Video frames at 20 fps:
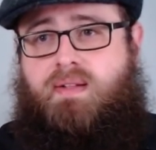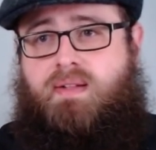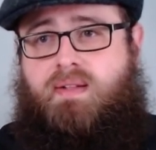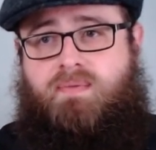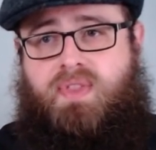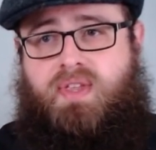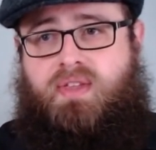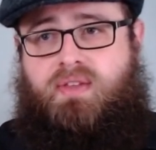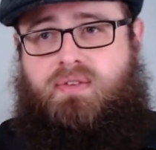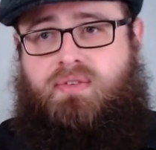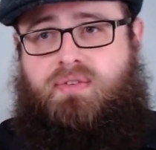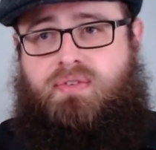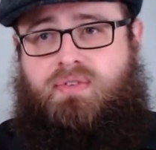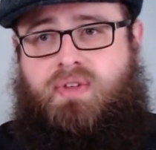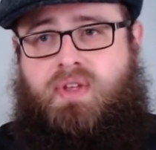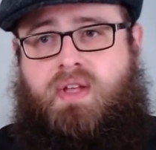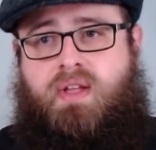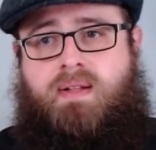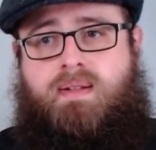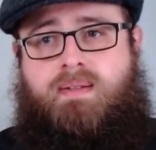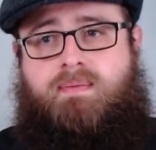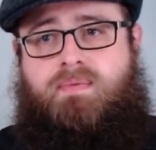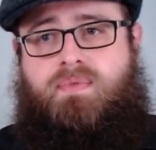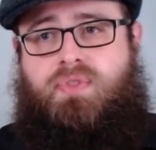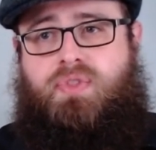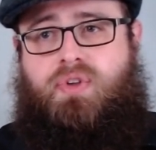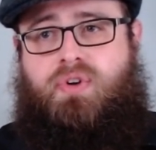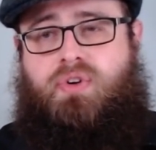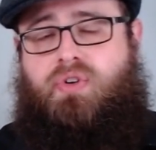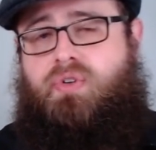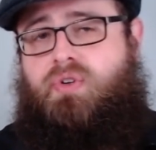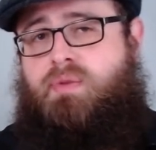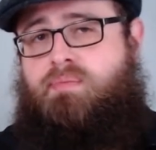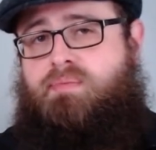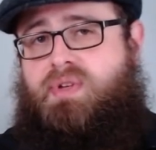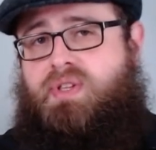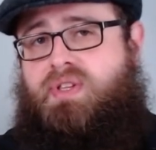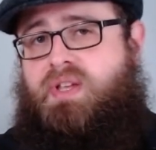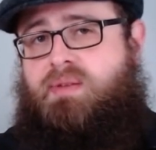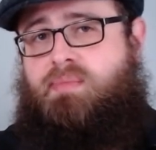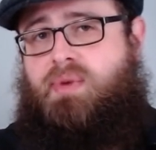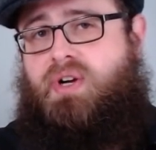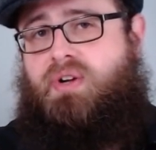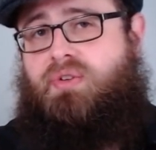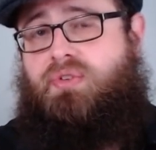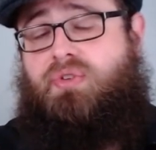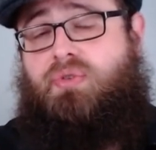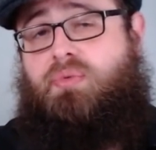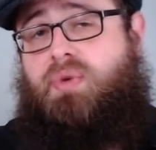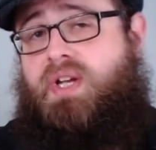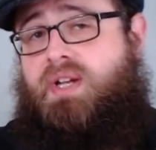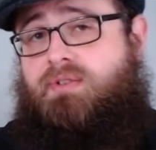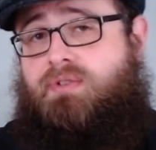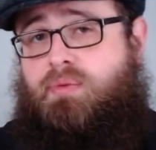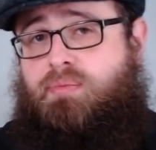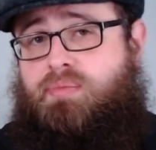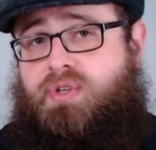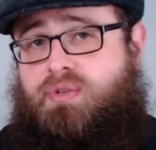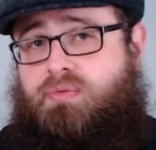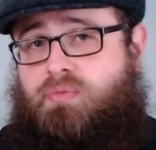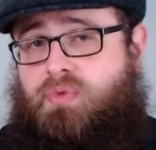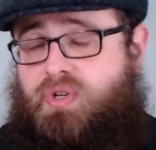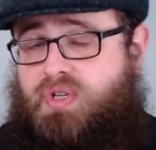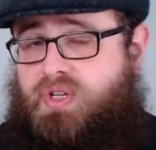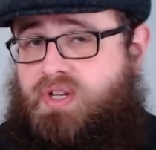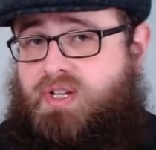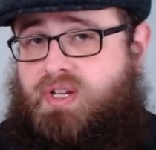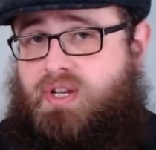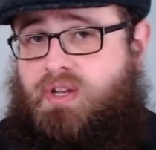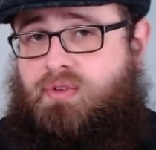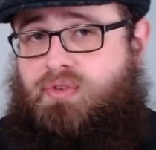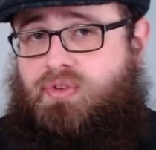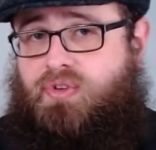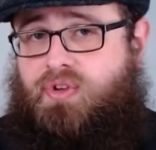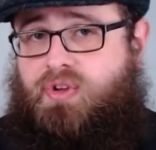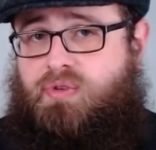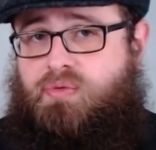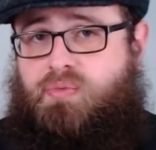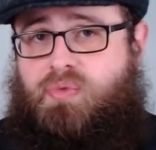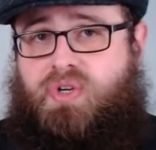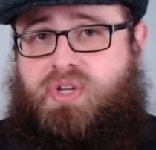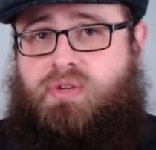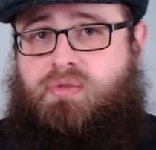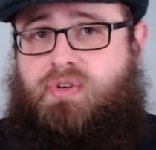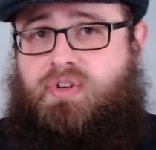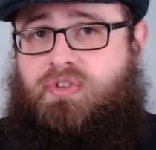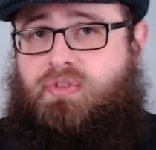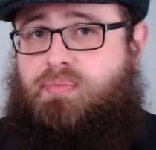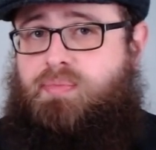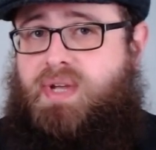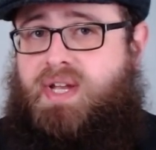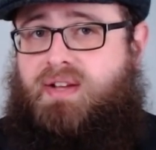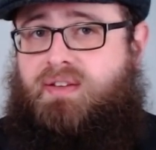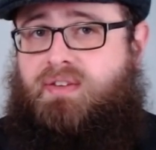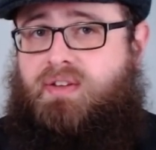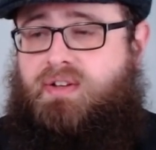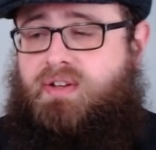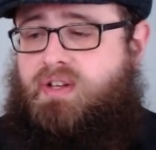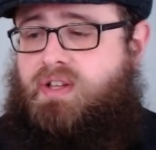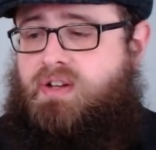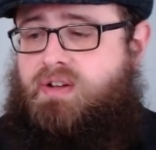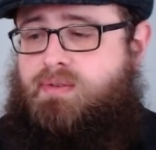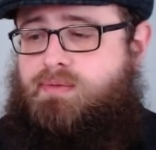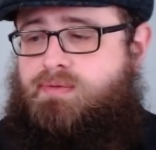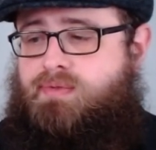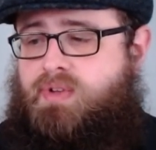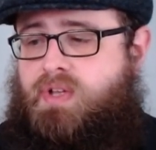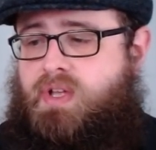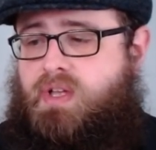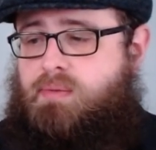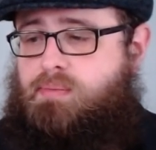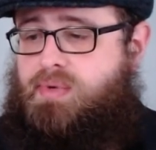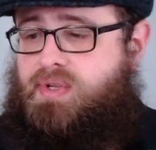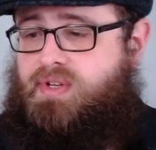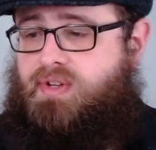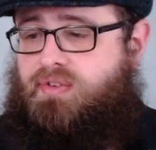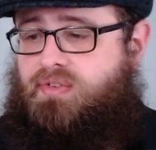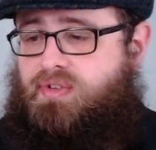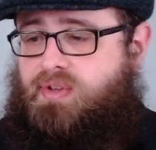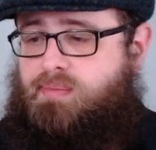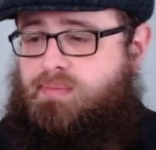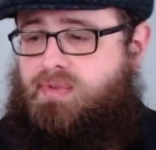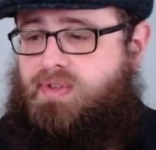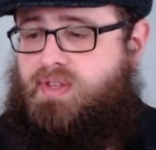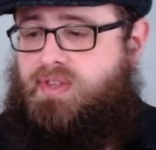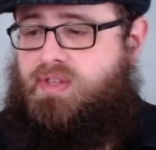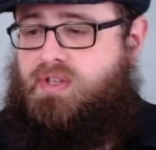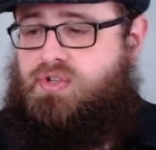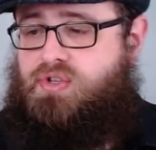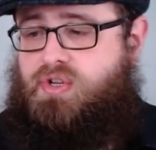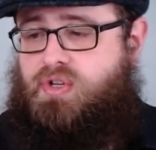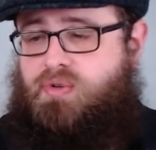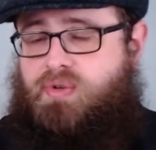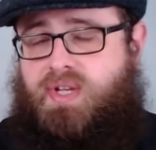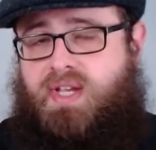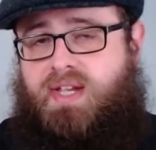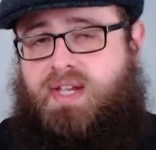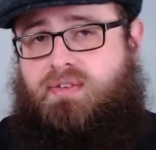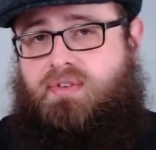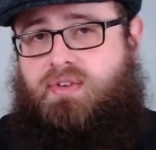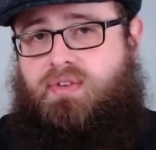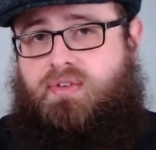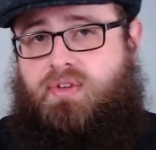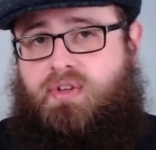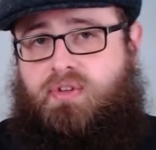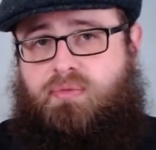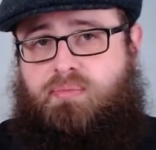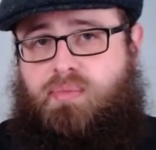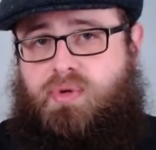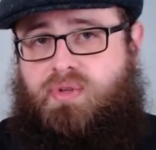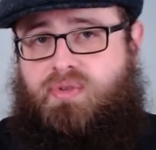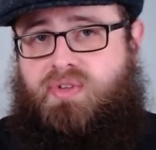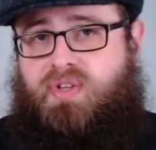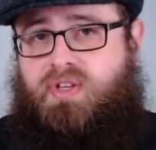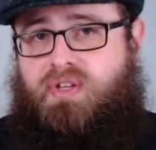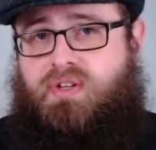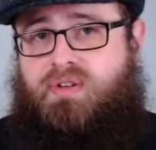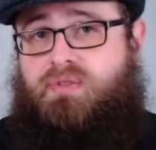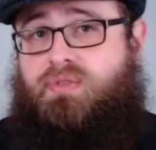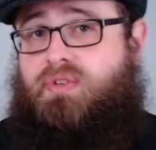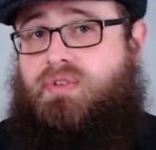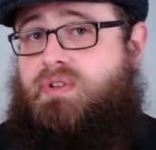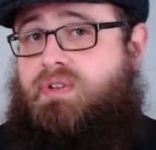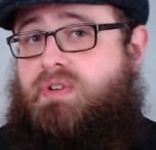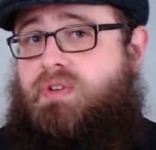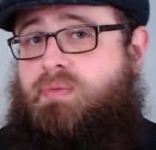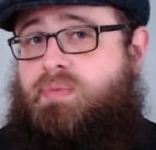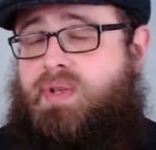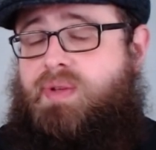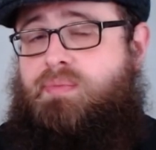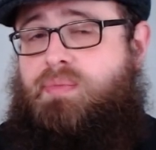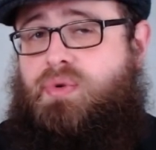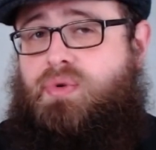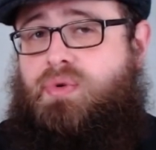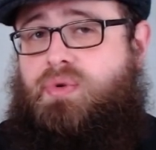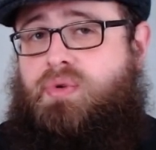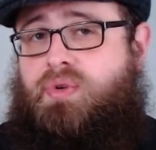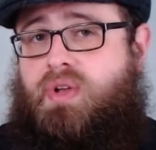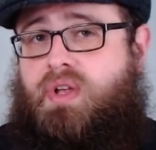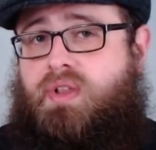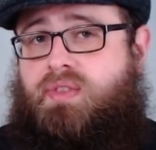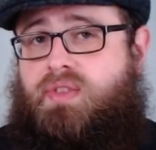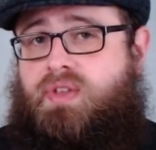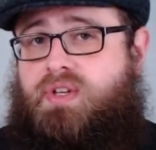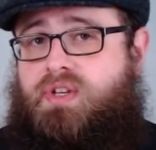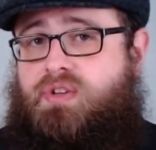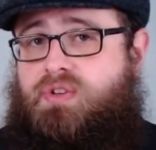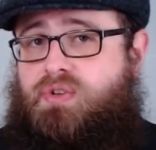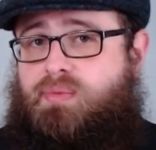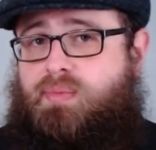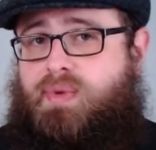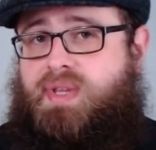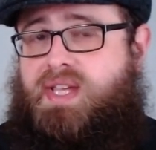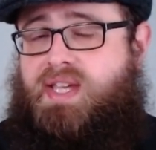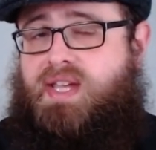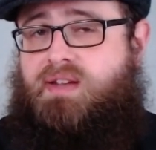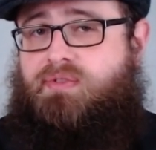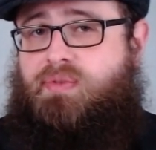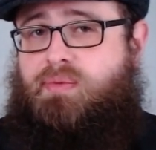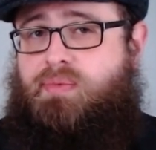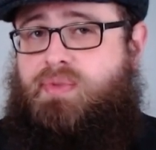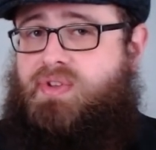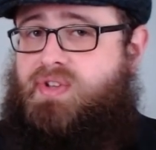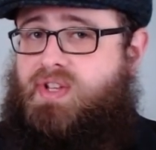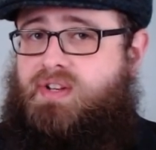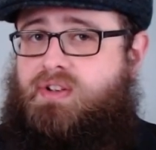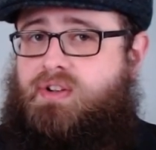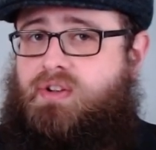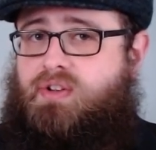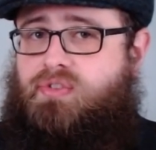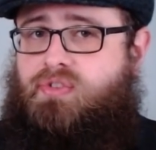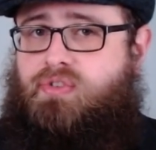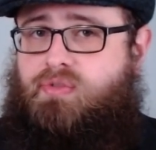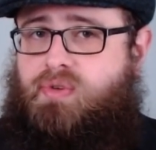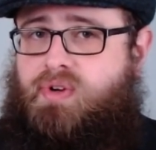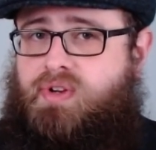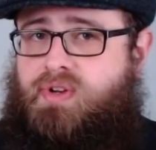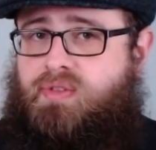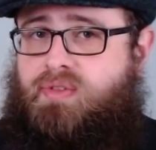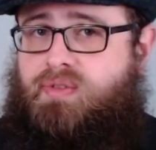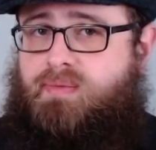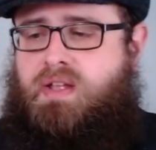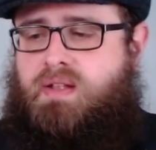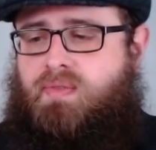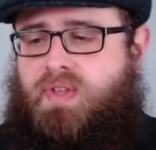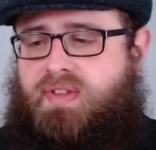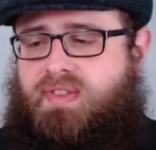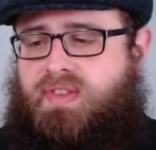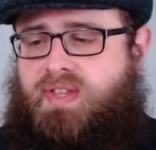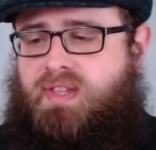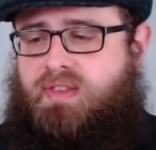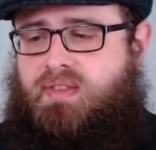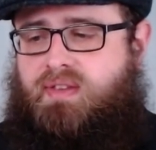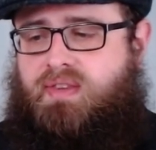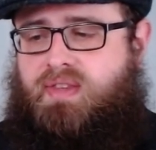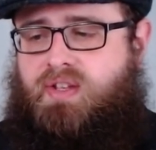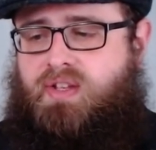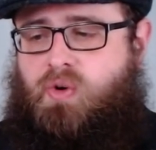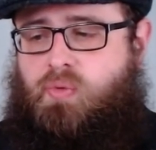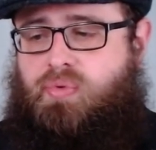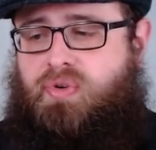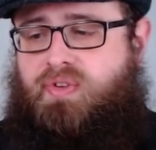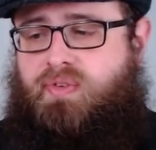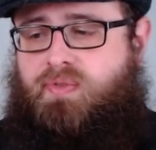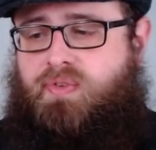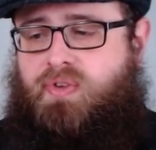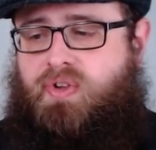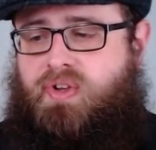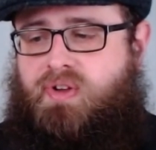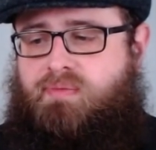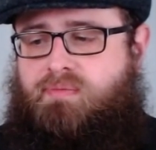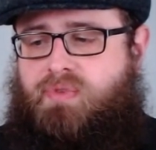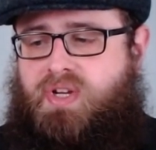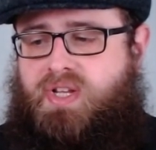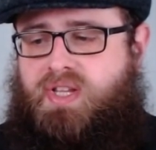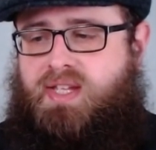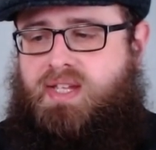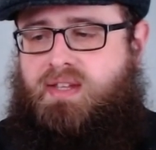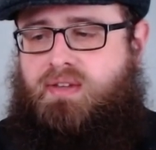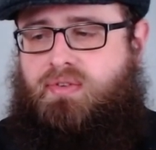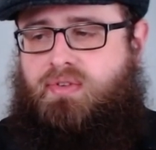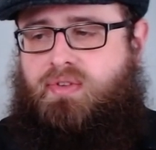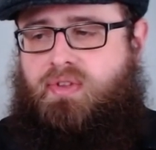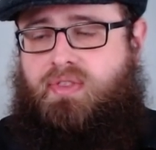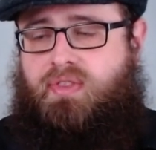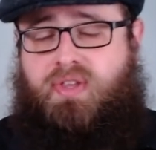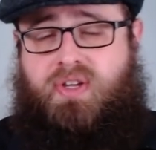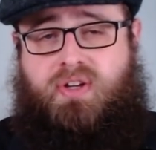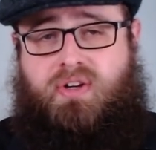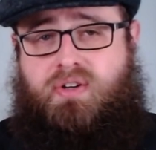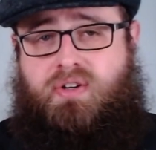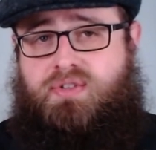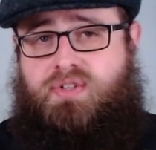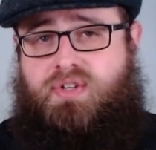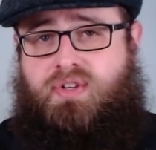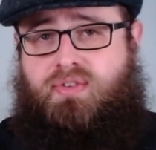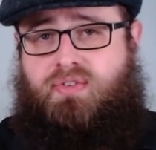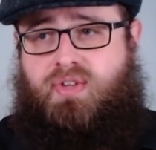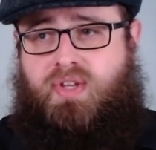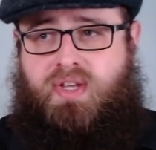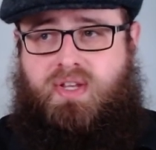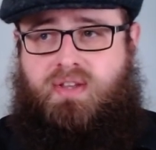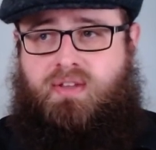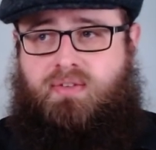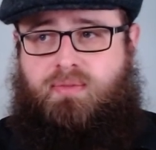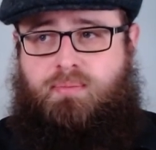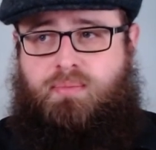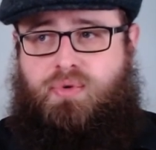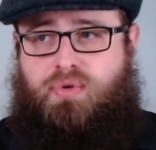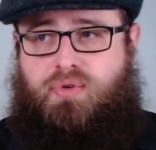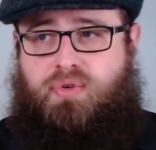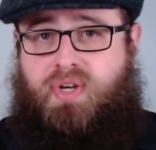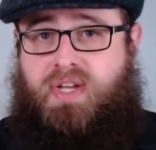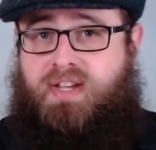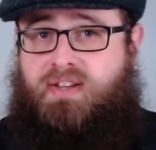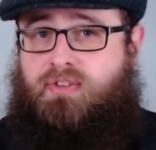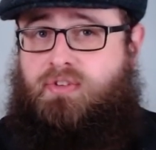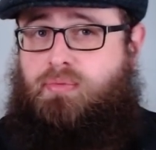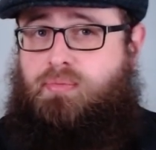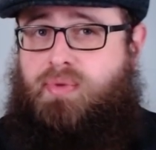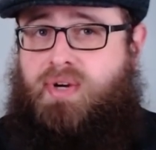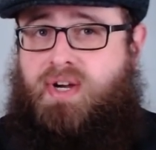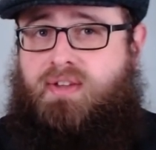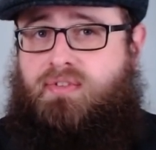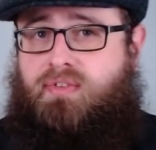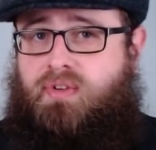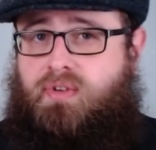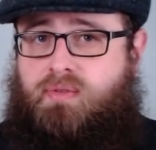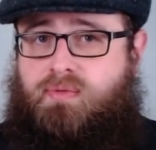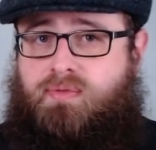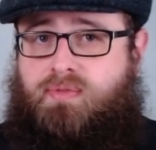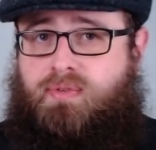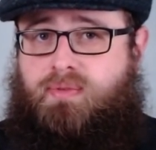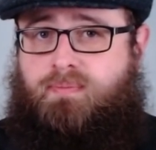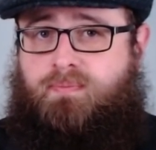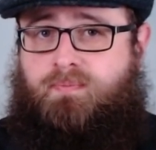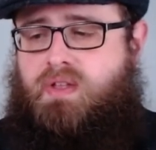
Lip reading: that's not a million miles away from what you're used to and what you expect and love, but just something that showcases those malty notes a little bit more than you normally get from the 10 cask strength. I think that the operative term really is that the Cairdeas is more expressive.